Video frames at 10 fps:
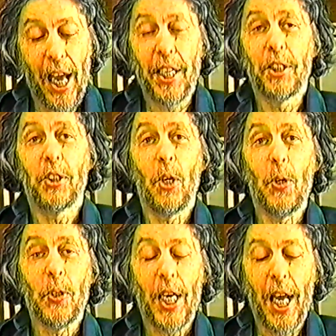
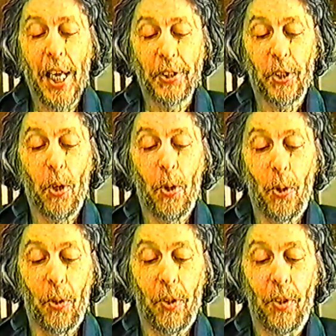Anatole
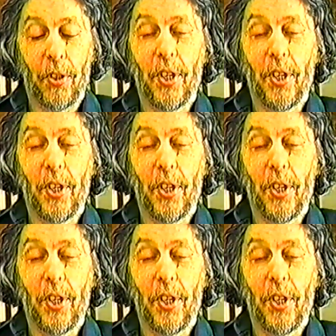Asshole,